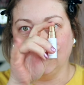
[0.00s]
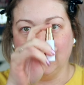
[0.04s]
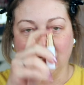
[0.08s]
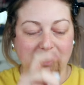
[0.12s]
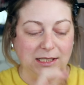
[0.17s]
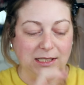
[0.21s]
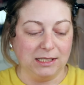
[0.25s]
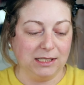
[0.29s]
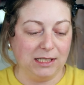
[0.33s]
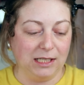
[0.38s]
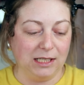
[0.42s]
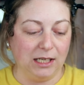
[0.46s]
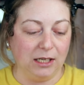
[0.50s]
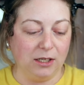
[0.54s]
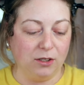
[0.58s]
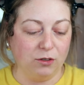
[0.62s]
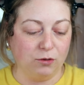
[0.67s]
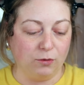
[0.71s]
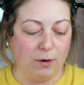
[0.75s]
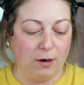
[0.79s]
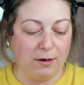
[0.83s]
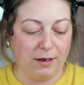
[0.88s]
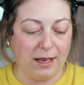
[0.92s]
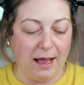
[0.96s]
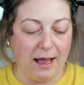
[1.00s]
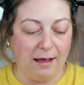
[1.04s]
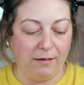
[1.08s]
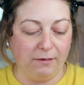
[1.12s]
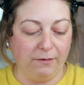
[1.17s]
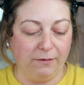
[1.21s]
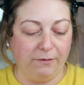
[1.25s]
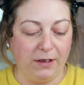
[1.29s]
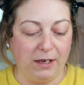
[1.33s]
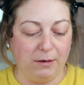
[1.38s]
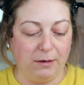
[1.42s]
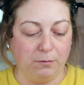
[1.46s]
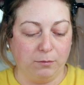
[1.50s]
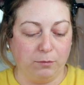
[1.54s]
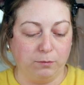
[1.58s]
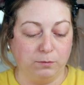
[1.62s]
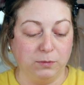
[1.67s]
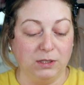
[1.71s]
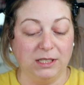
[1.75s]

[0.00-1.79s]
This is the Drunk Elephant